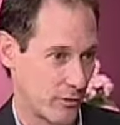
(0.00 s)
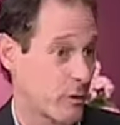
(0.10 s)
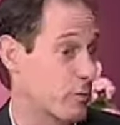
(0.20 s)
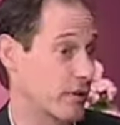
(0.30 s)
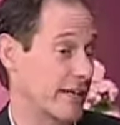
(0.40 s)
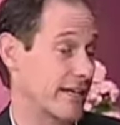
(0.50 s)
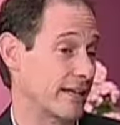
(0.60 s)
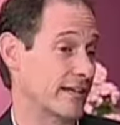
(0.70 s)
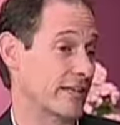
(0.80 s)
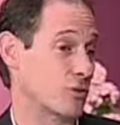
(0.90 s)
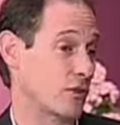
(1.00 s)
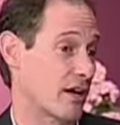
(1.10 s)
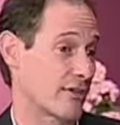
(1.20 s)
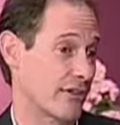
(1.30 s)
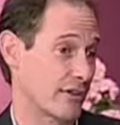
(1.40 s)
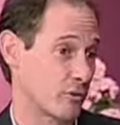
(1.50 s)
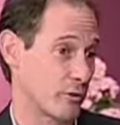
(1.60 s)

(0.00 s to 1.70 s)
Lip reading: And we put identity into a lot of things.